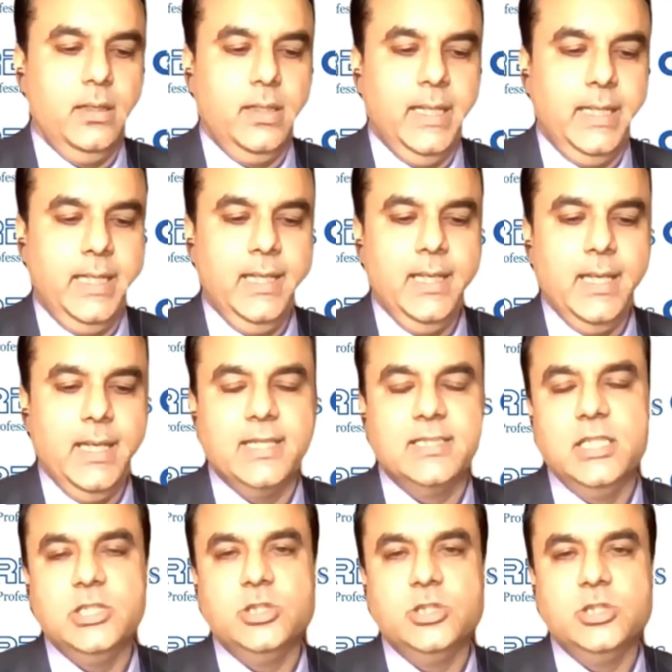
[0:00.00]
getting
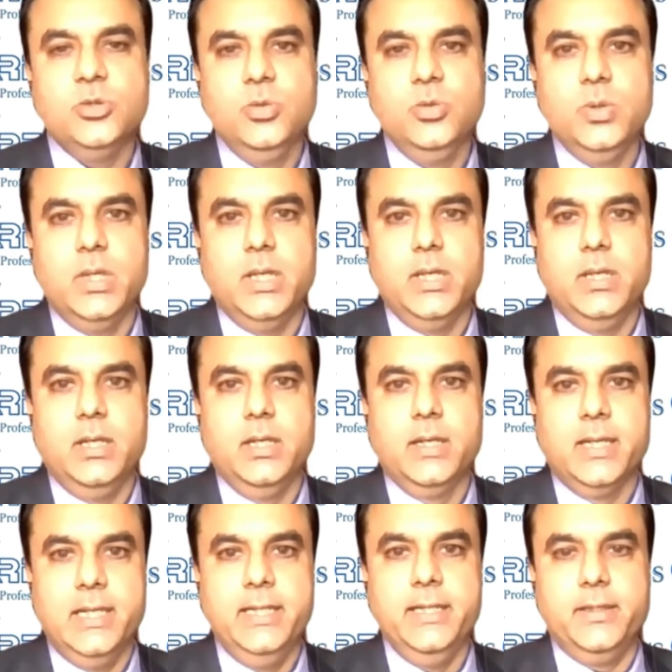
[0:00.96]
access to
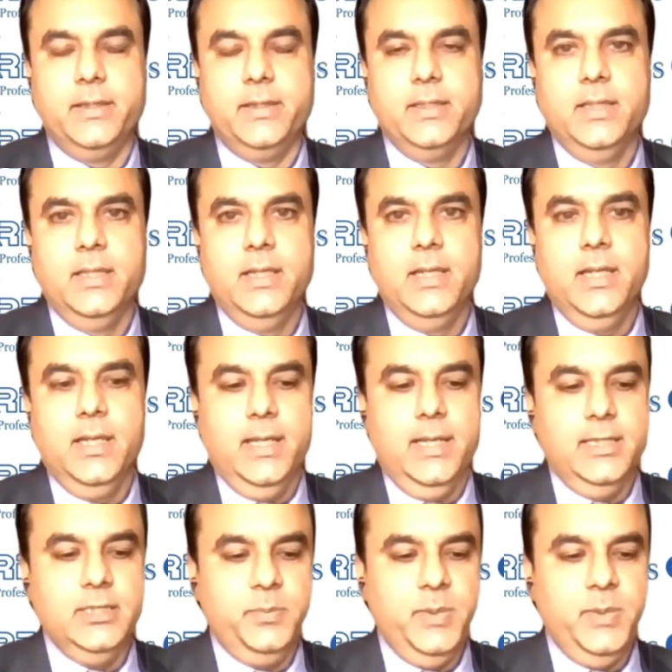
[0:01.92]
credit is